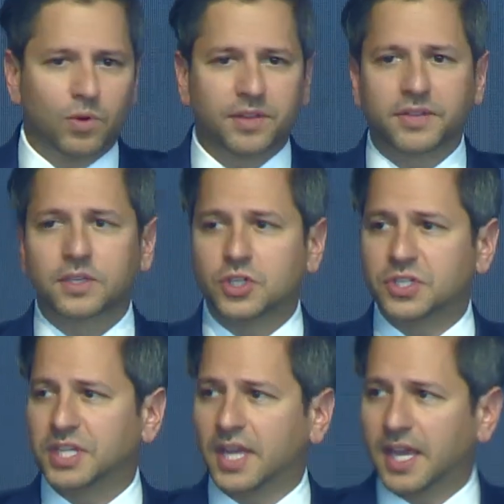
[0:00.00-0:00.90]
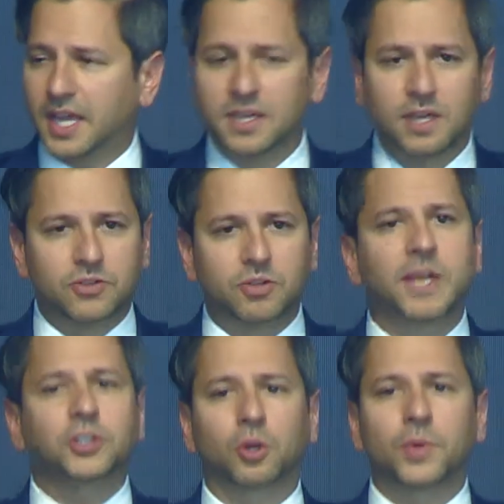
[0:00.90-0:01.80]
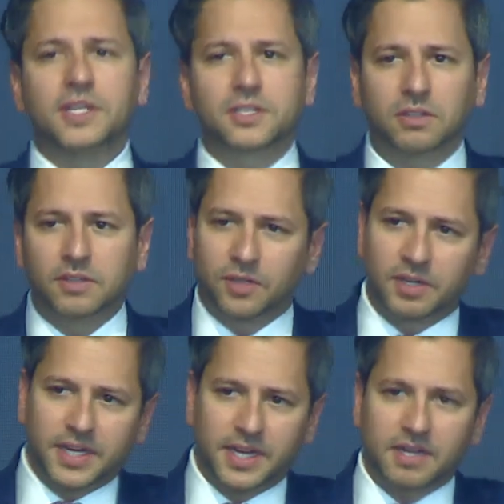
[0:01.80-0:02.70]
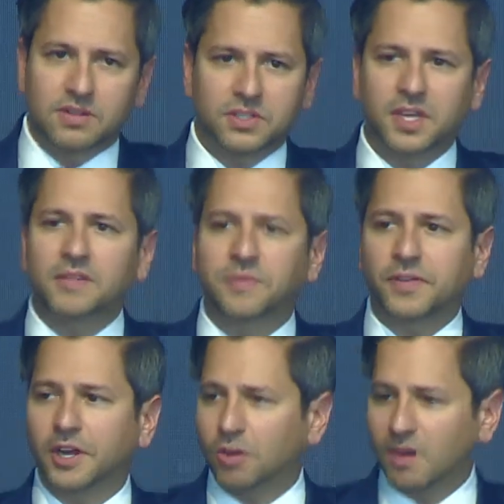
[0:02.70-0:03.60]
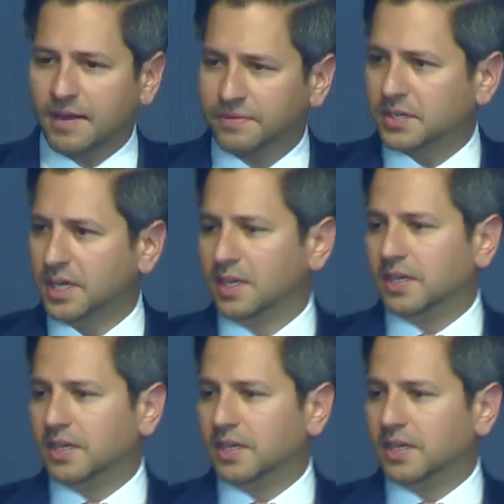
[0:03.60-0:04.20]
with the GCAA to make sure we can deliver a safe aircraft